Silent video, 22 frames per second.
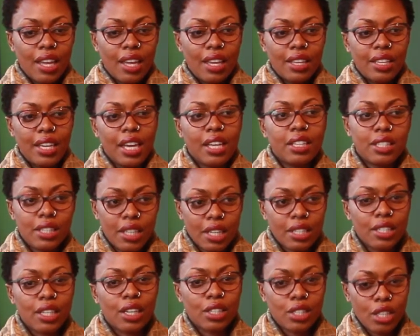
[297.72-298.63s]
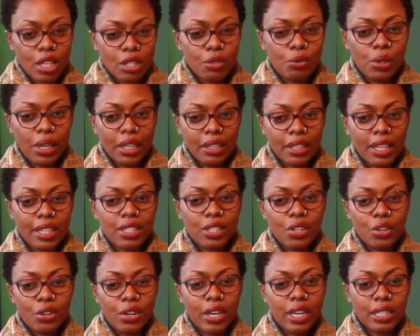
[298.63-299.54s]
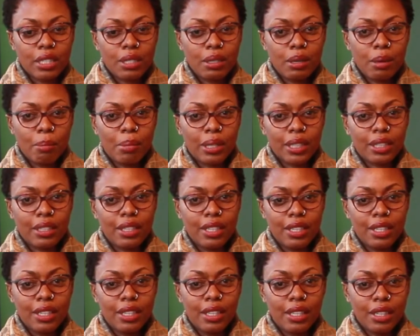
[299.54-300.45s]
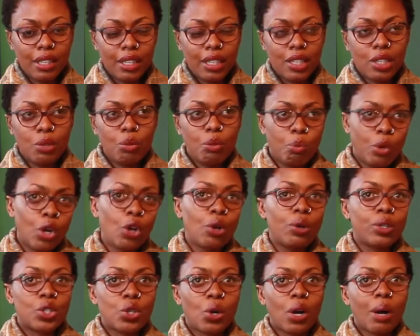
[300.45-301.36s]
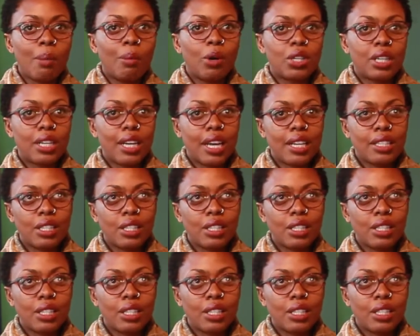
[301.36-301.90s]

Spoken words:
yes, they're successful and that's great, but we always talk about it as